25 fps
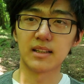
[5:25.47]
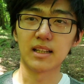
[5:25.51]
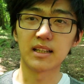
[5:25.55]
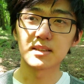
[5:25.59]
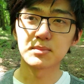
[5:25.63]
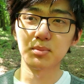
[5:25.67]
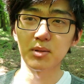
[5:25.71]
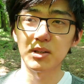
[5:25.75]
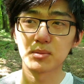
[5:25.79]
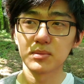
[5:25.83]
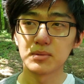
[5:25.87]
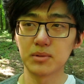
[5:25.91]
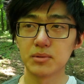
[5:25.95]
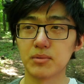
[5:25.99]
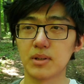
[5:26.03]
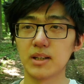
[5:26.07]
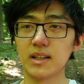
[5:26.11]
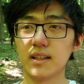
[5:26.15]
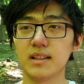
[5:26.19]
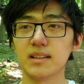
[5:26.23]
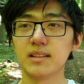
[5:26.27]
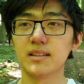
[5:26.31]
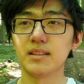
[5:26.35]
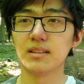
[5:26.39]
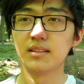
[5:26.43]
that's probably
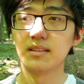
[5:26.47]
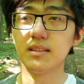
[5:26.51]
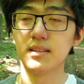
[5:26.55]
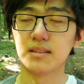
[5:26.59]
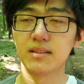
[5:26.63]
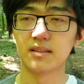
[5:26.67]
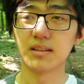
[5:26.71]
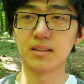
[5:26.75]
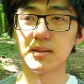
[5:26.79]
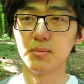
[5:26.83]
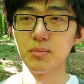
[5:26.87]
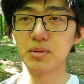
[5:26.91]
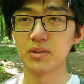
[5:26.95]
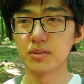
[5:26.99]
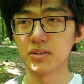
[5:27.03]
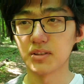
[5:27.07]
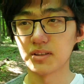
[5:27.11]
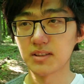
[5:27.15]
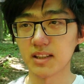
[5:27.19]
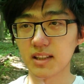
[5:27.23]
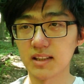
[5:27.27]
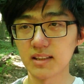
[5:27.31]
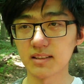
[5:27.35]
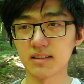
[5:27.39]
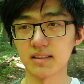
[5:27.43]
why the computer
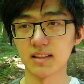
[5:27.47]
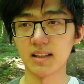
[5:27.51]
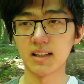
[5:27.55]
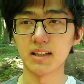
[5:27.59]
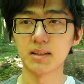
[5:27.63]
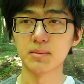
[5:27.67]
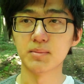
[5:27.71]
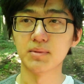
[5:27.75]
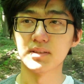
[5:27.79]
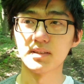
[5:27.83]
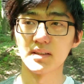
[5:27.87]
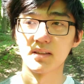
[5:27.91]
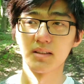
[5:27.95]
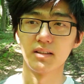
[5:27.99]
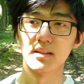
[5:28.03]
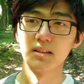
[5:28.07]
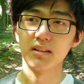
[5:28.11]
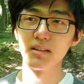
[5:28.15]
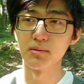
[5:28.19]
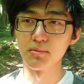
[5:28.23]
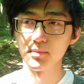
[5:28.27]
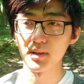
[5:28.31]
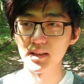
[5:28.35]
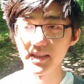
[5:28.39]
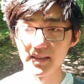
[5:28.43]
science labs are
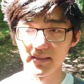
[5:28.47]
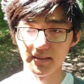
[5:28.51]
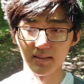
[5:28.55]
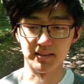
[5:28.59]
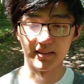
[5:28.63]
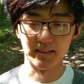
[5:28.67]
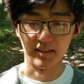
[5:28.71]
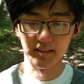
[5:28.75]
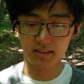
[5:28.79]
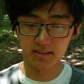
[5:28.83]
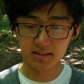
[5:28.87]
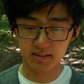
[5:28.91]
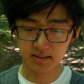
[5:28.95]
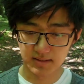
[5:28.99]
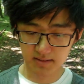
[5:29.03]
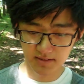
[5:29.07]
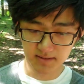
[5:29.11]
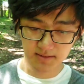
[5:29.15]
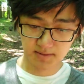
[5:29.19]
all running Linux.